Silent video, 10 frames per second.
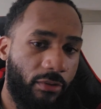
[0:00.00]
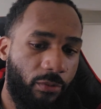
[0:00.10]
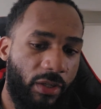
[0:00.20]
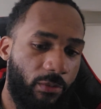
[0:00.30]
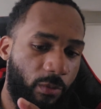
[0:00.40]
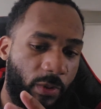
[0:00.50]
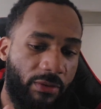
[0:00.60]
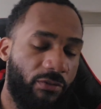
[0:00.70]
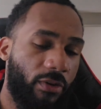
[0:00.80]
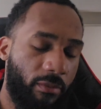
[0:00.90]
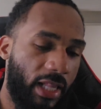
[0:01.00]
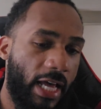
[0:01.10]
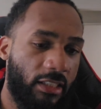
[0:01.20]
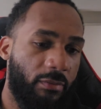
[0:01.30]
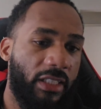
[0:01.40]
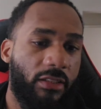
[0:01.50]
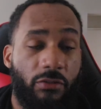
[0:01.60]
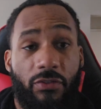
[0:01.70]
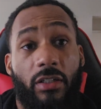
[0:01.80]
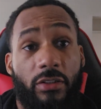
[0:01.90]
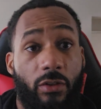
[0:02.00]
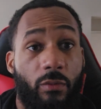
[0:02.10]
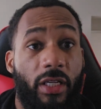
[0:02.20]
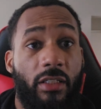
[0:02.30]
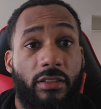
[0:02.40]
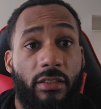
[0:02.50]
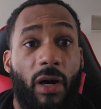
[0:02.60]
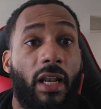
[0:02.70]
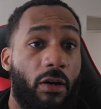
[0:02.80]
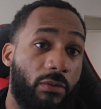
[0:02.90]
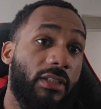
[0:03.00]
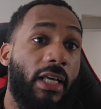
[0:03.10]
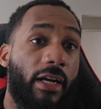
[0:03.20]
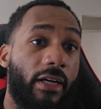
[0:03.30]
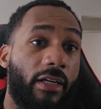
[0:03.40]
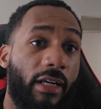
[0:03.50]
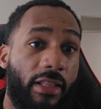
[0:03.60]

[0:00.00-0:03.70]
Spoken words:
We went from class-based to functional-based while I was there,